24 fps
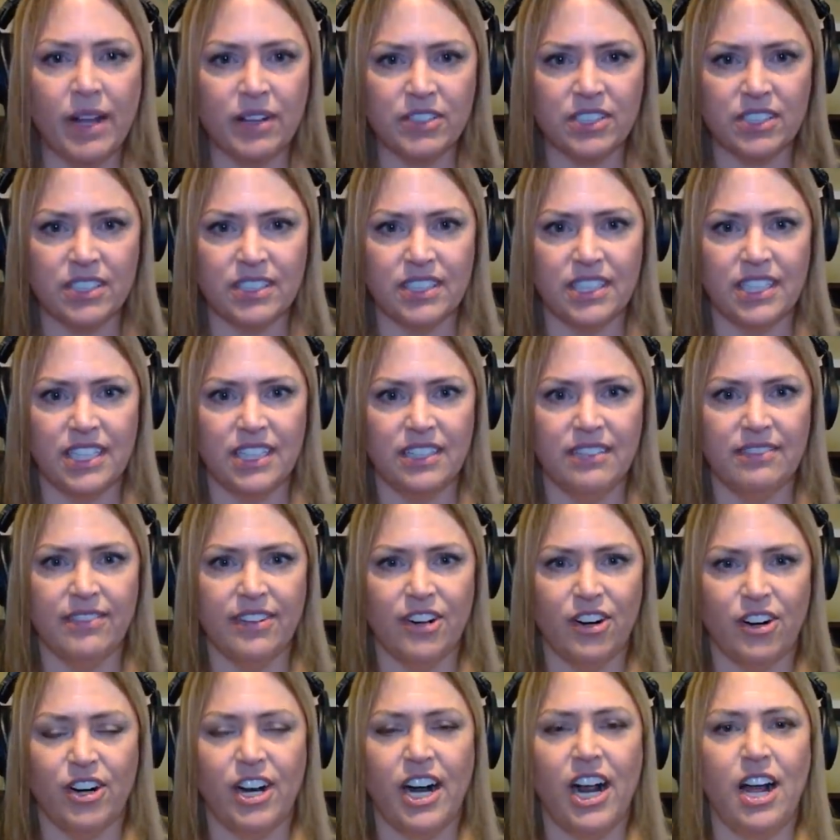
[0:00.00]
they're about to
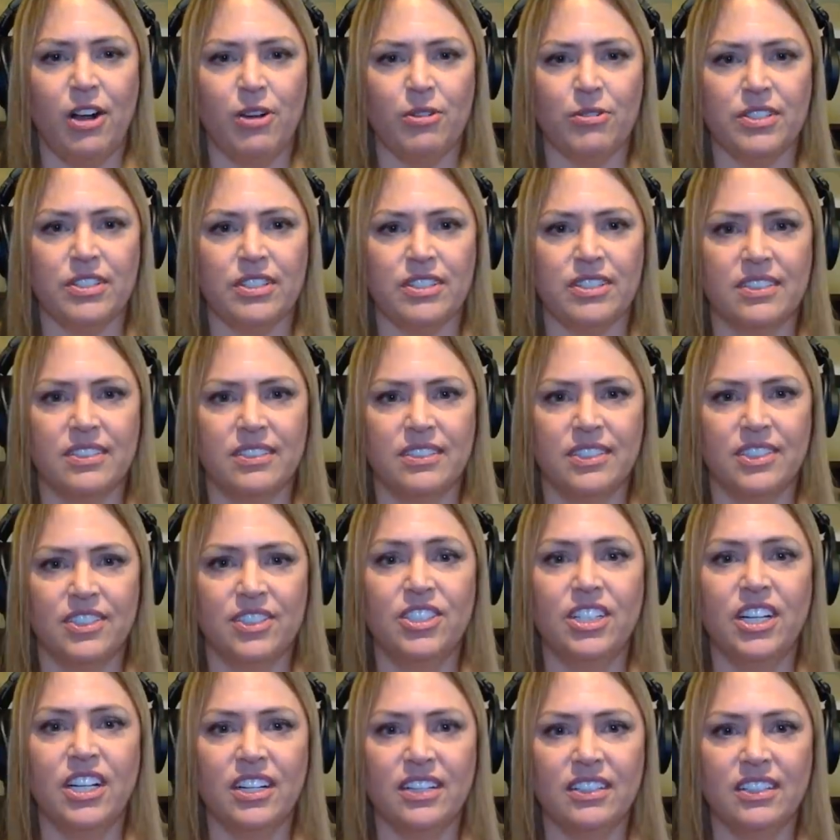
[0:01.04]
leave our house,
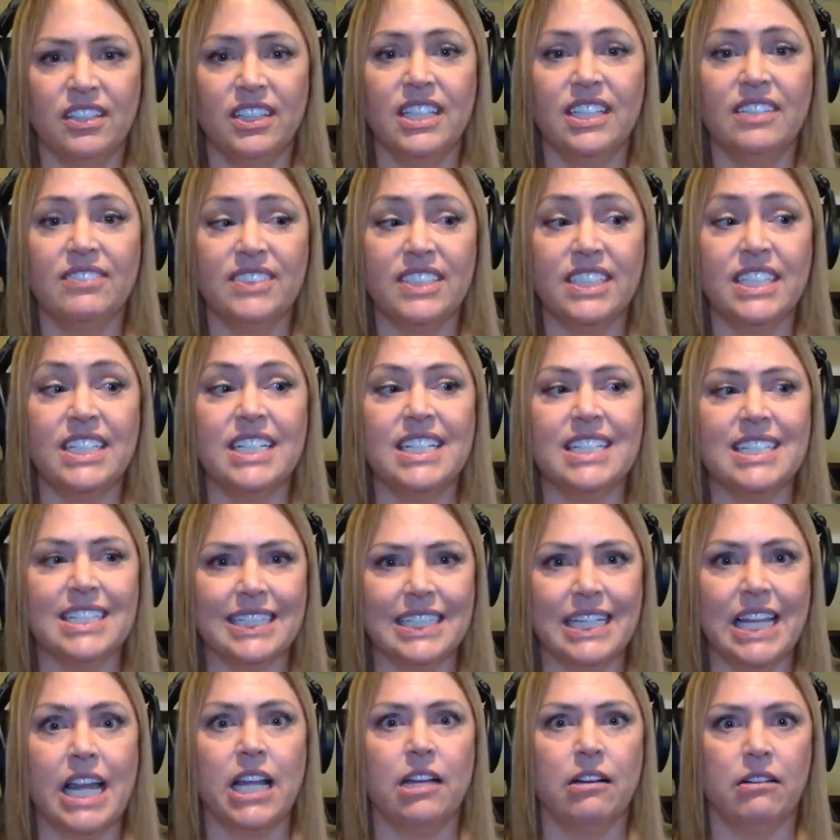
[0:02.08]
Doug lifted his
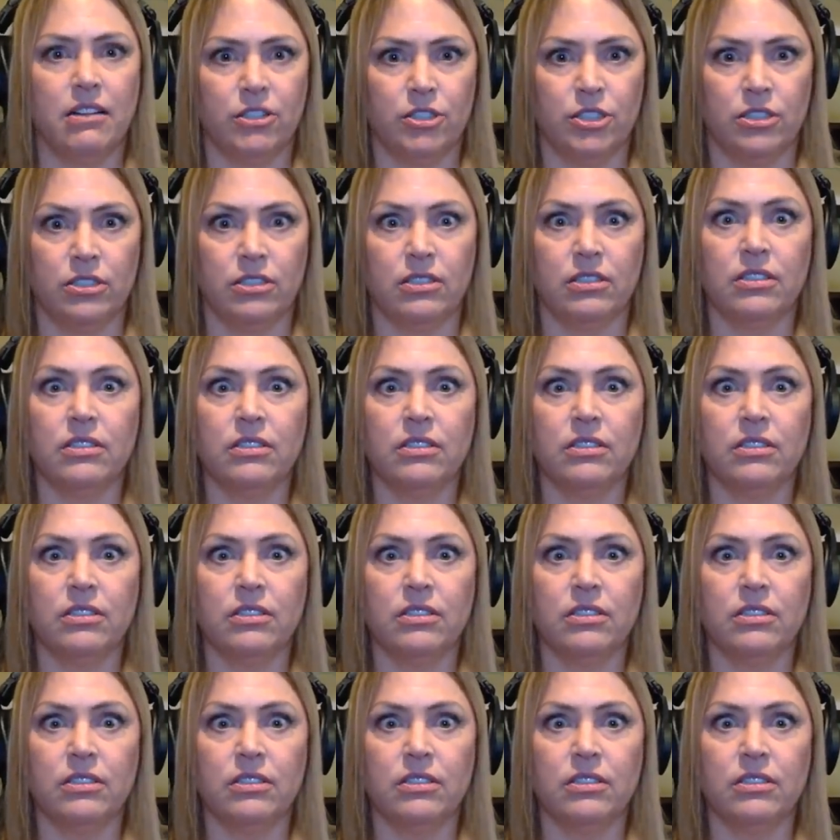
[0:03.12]
leg on